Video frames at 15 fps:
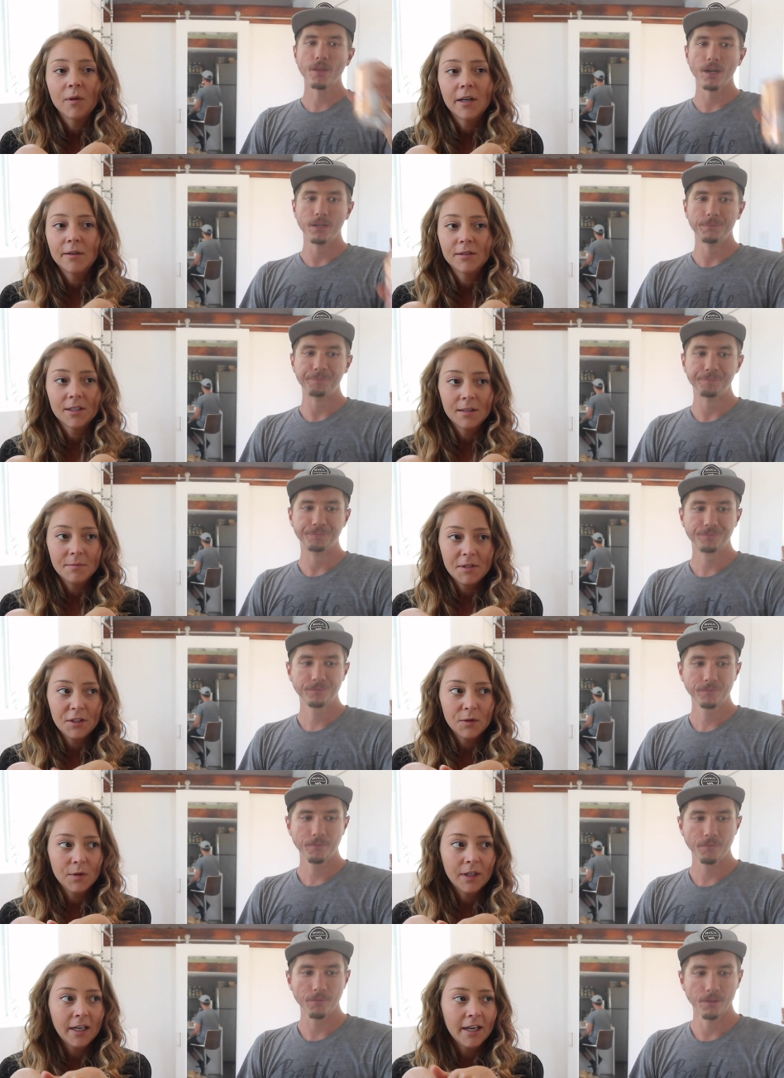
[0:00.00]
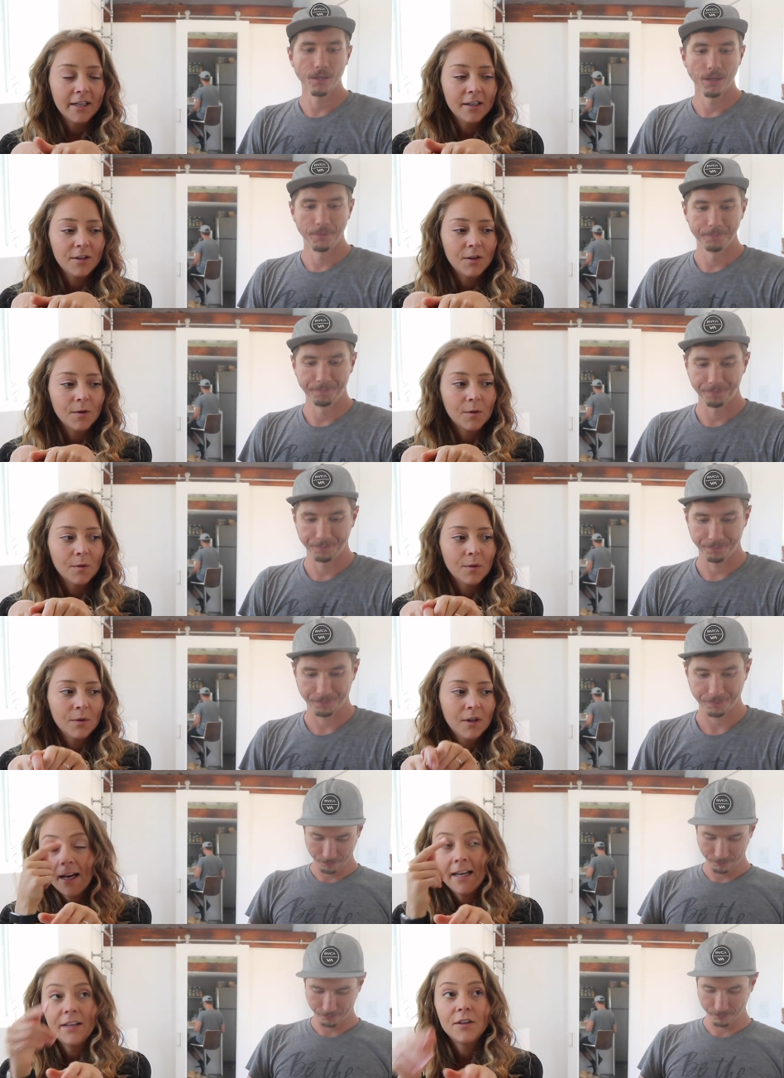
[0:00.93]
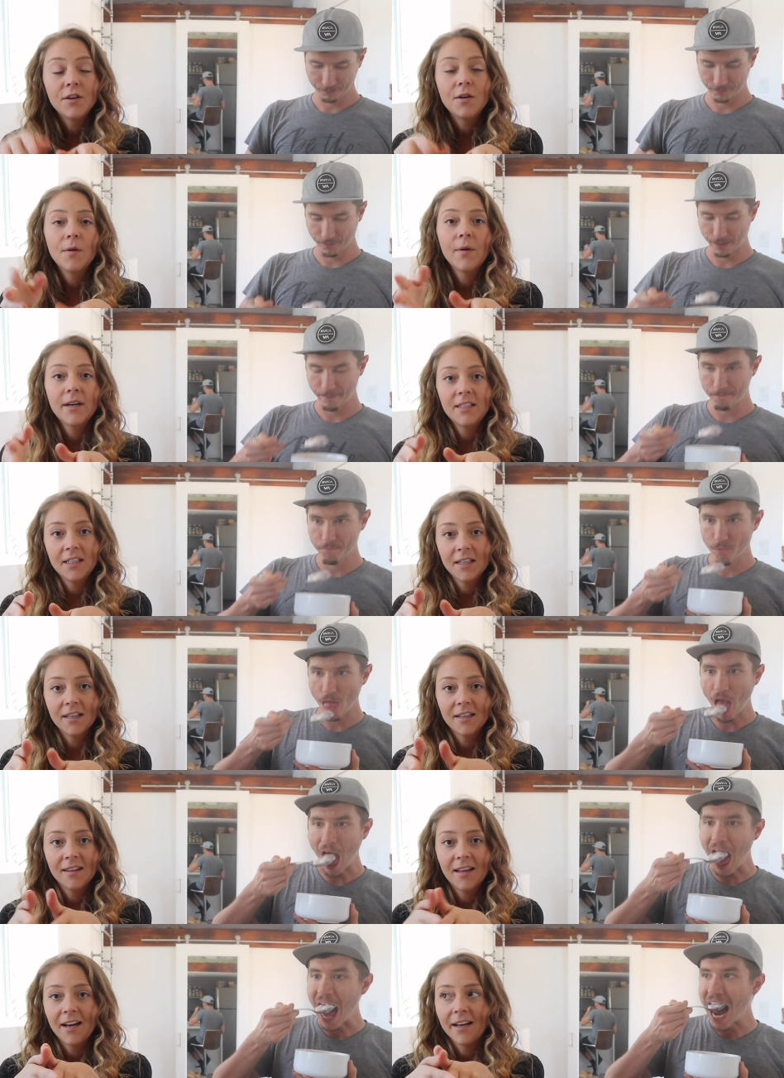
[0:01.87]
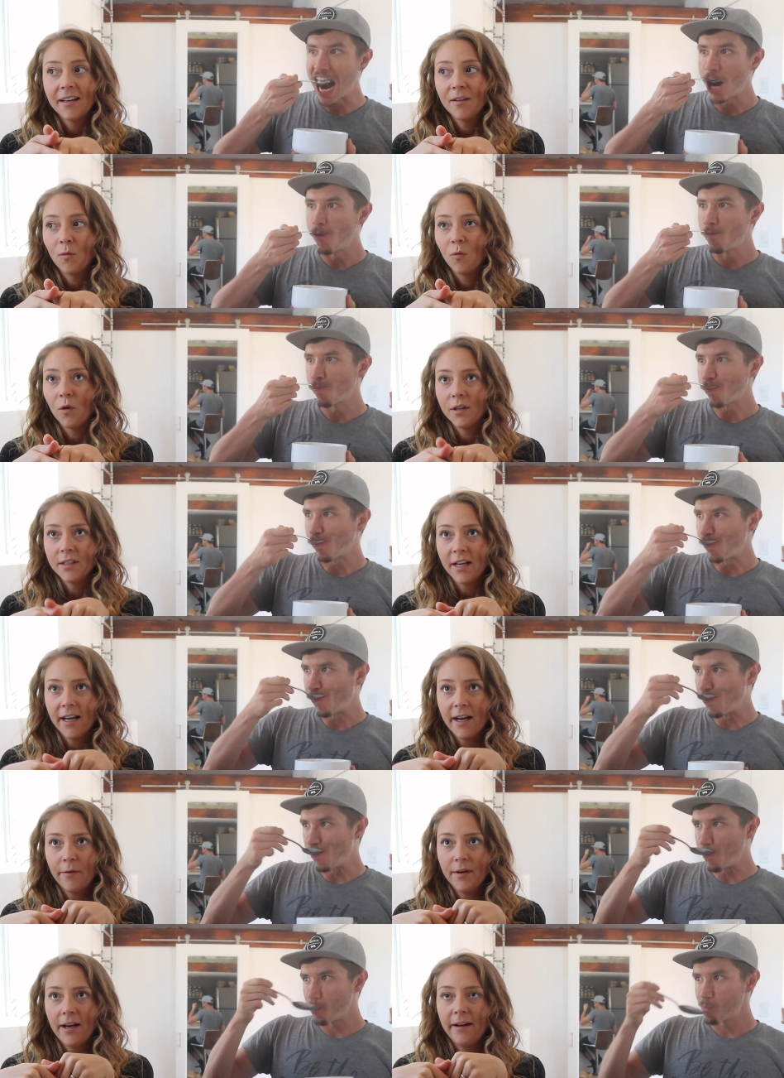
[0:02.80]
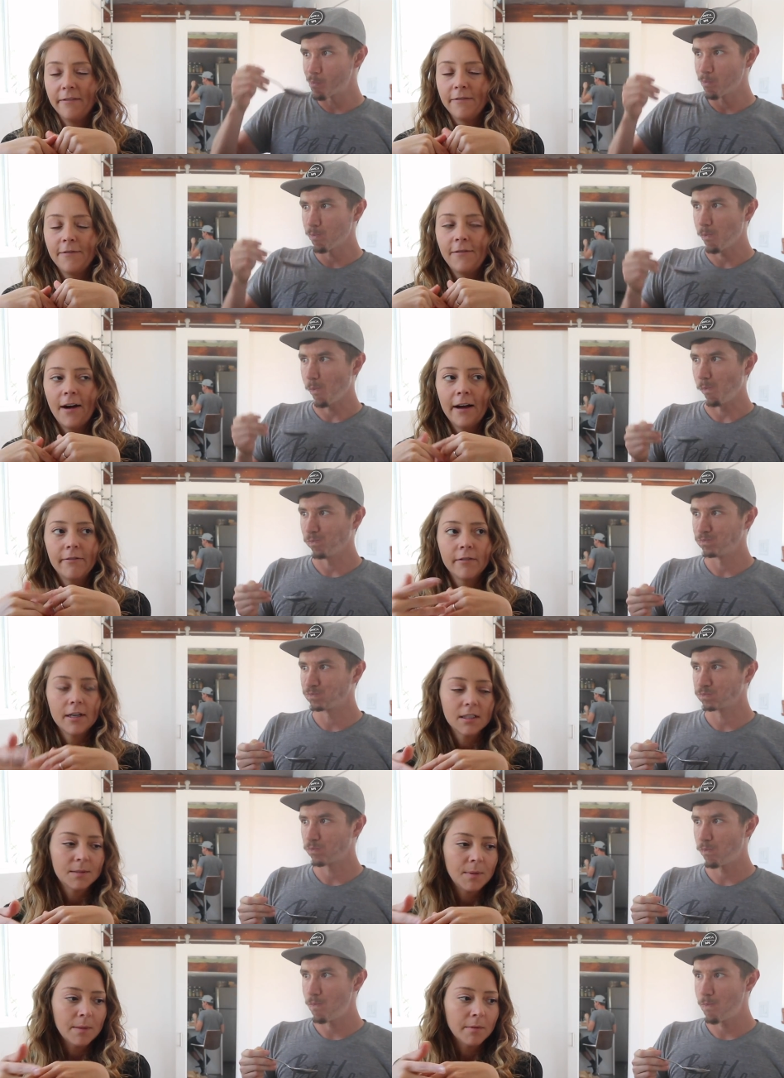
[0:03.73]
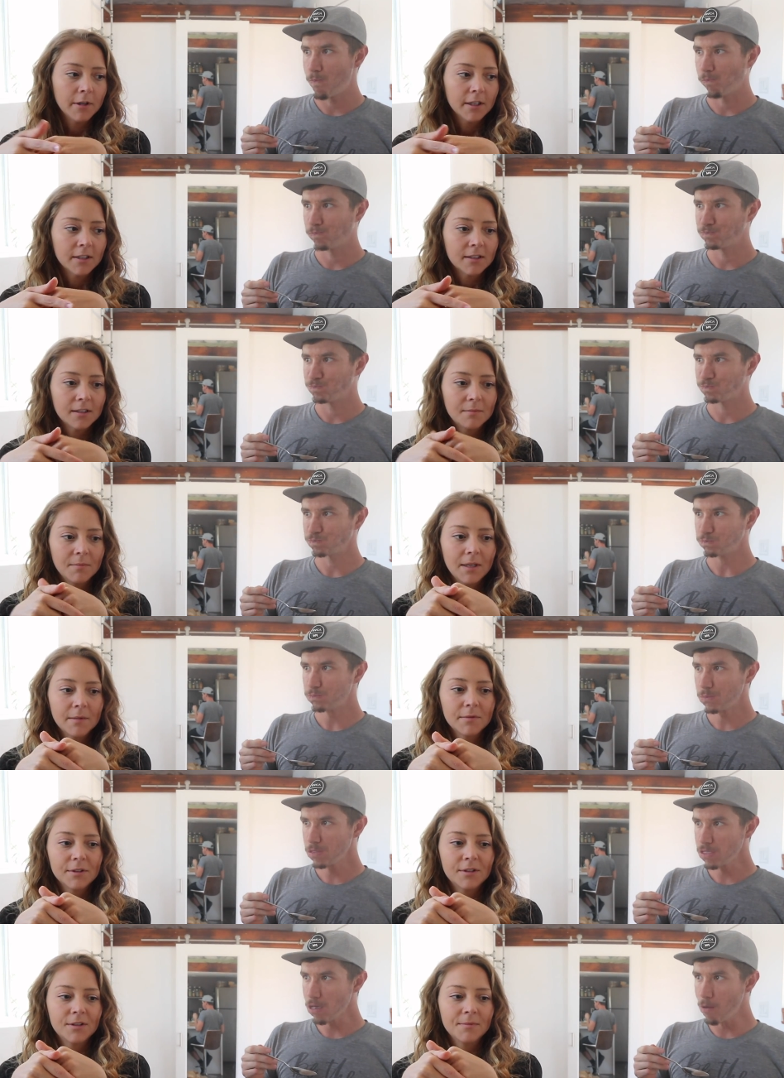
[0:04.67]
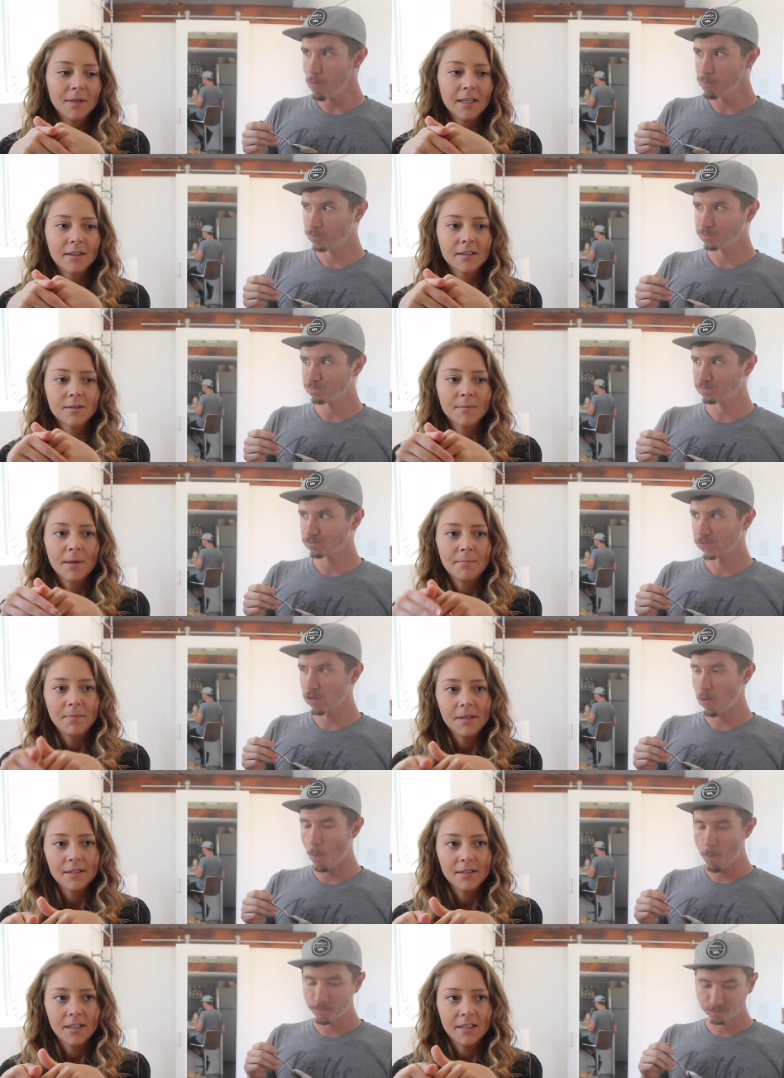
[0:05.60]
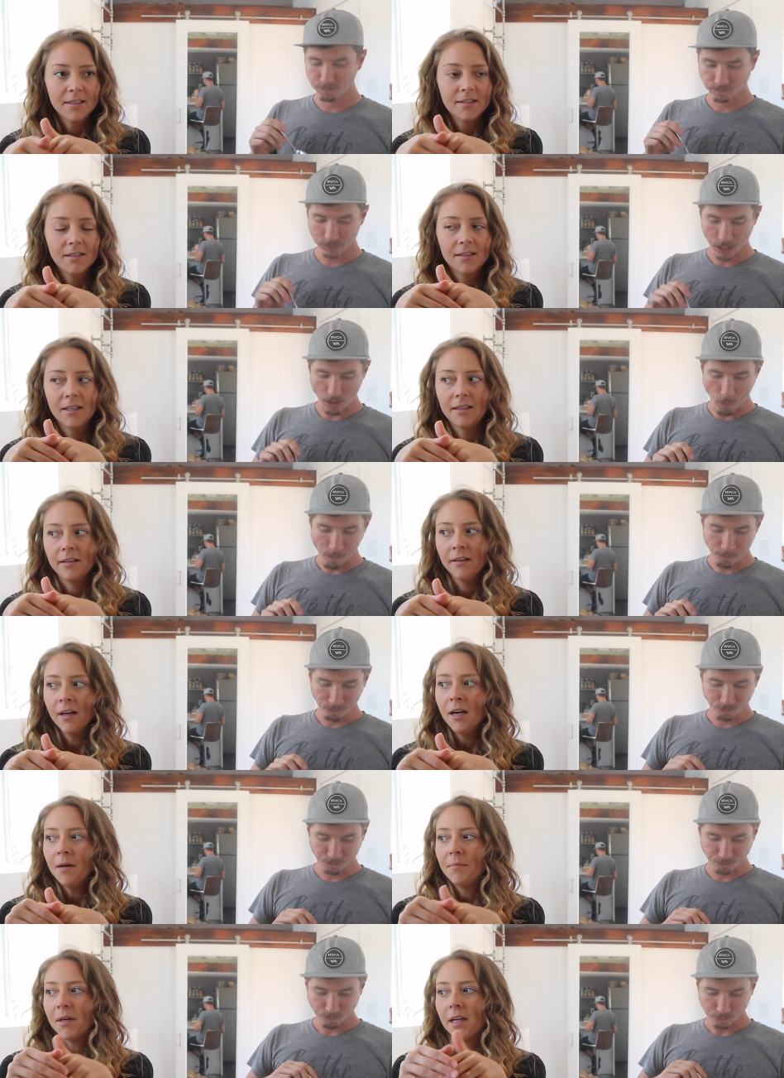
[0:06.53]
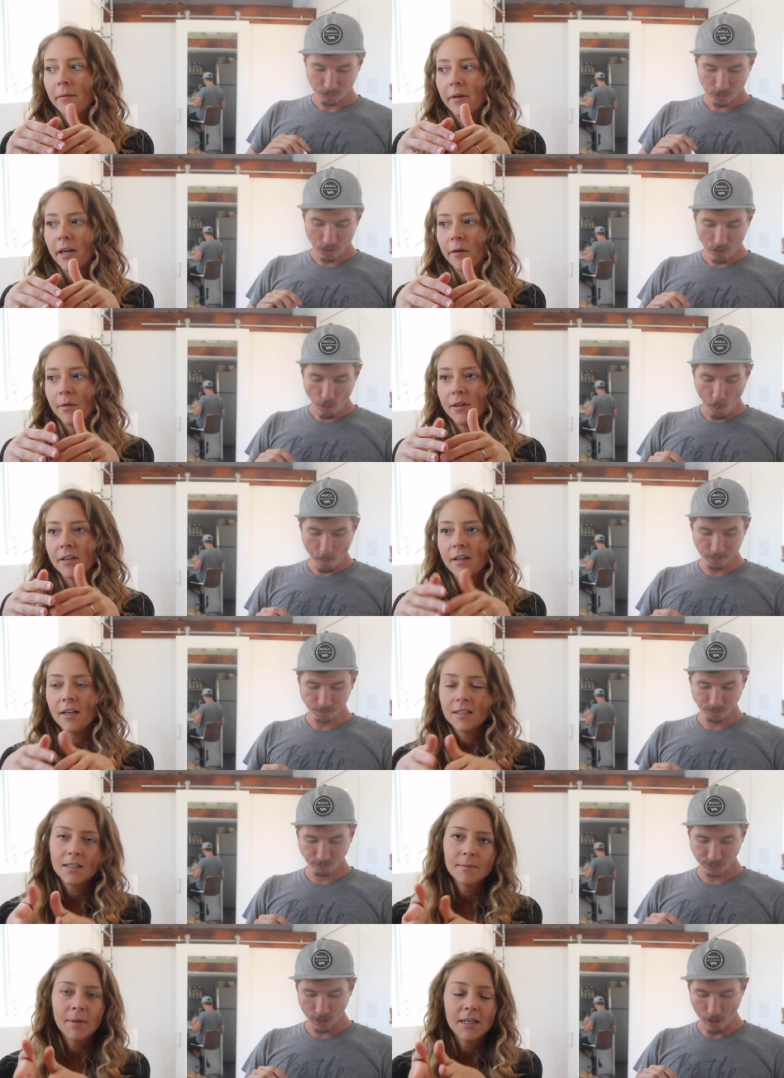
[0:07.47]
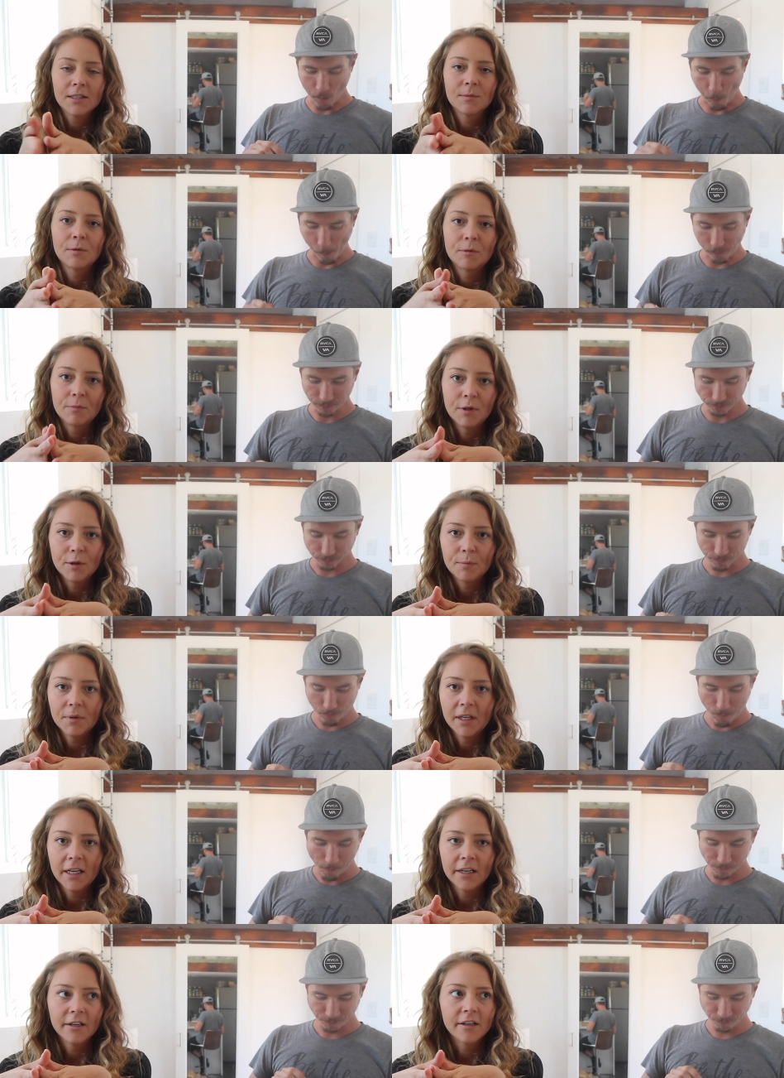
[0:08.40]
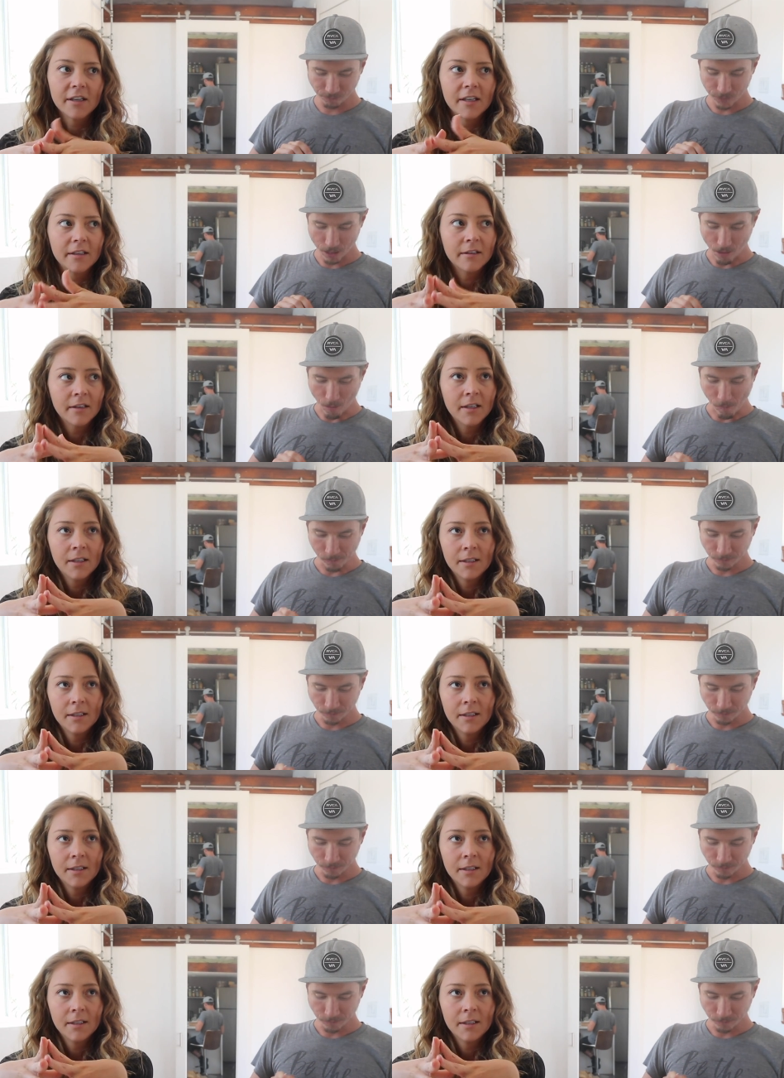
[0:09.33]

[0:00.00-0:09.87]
Speaker 1: what I was going to be doing. I didn't know, I had no idea that one day I would have five recipe books and be able to make this my business and then be coming out with a customizable meal planner and